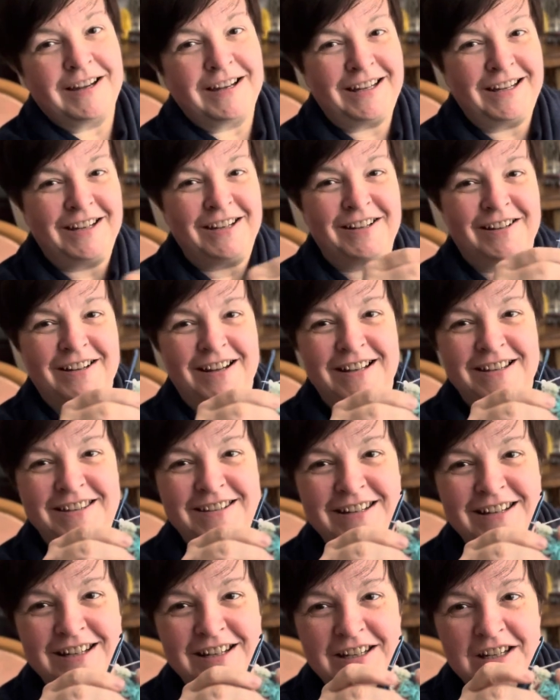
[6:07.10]
you can't
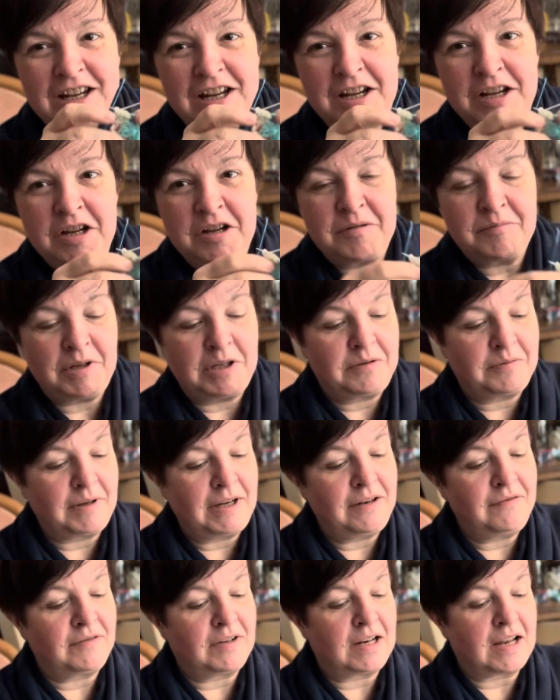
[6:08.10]
see it,
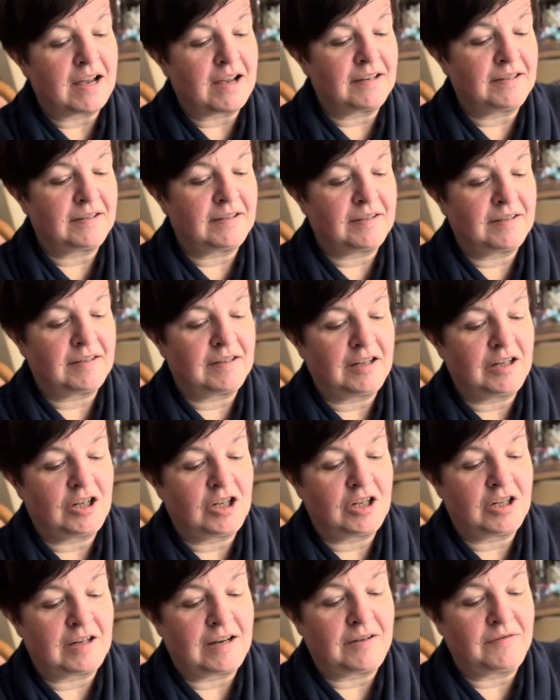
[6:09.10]
between the last
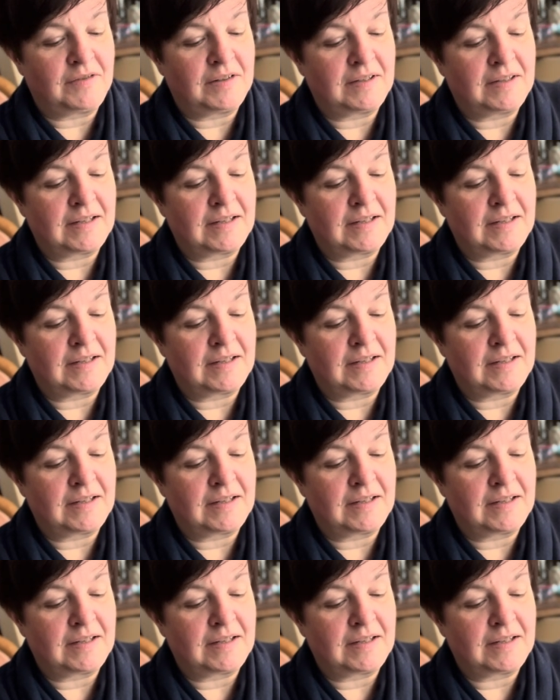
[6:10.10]
stitch and the